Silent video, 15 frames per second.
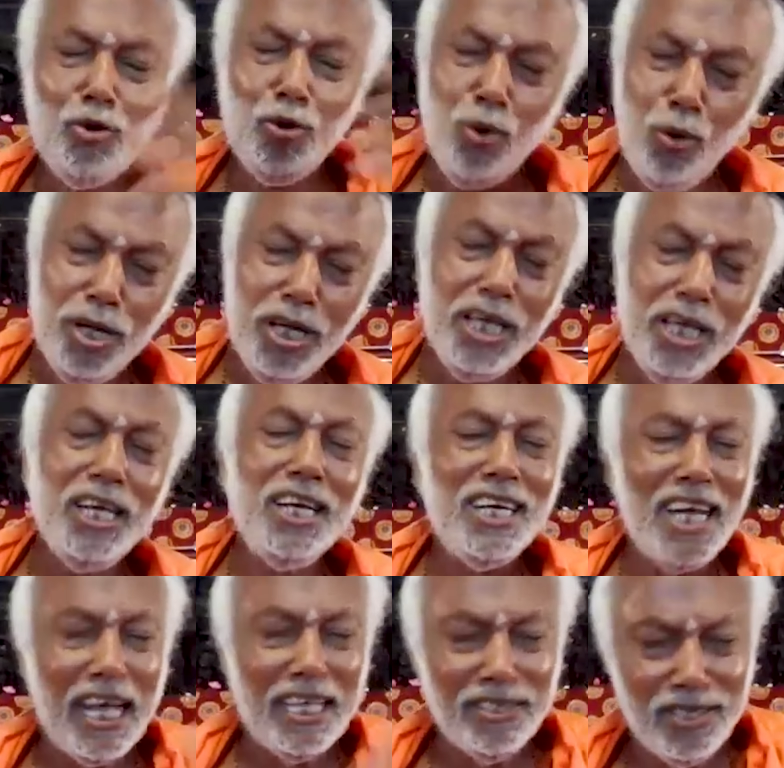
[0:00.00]

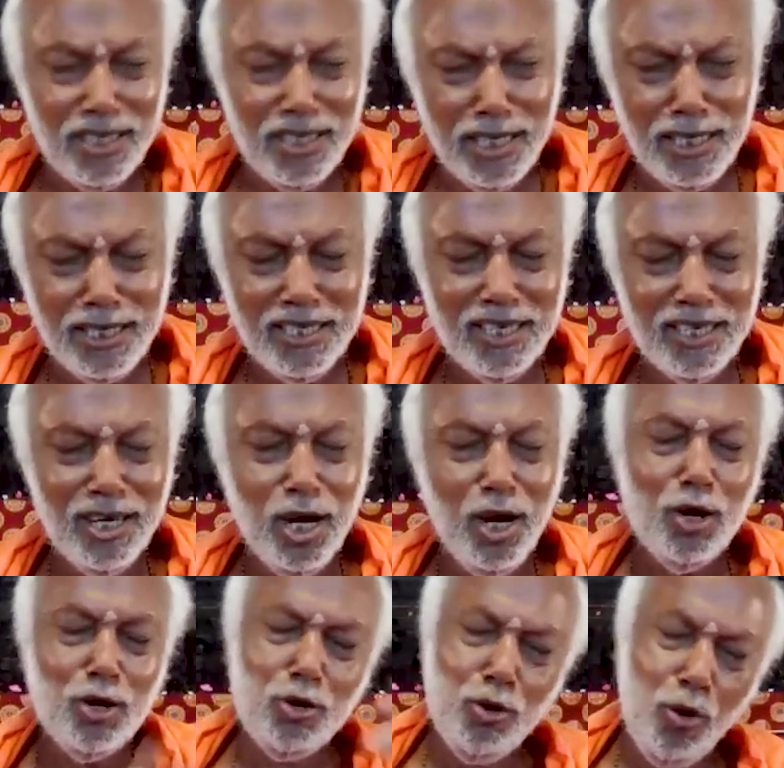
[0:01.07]
knowing, dancing,
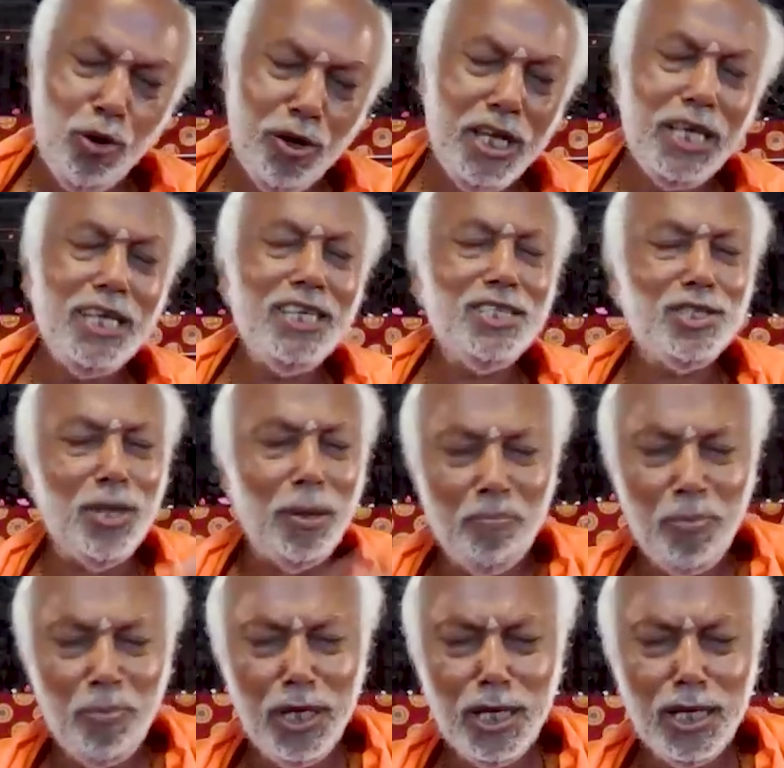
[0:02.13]
knowing,
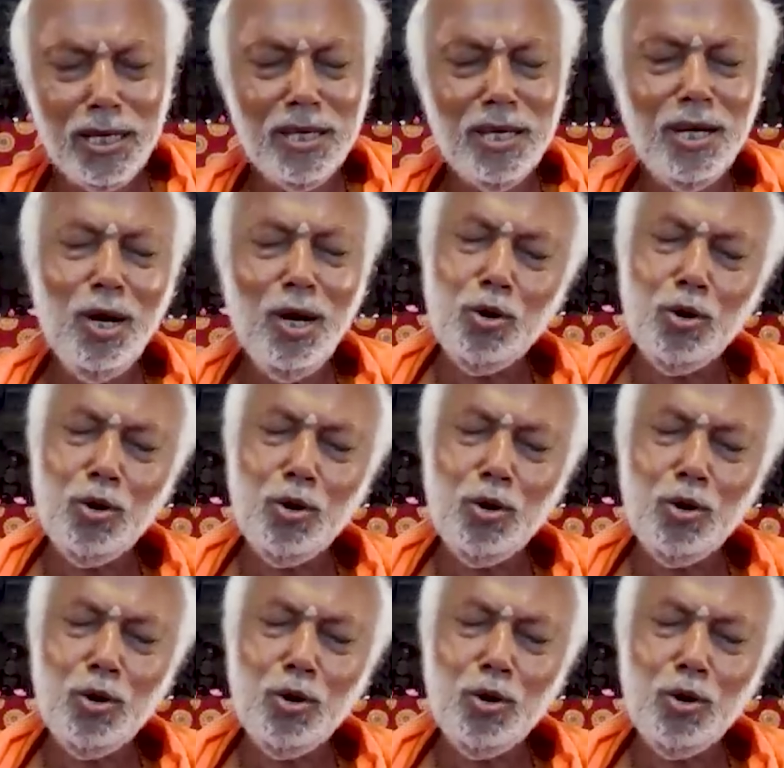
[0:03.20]
jumping,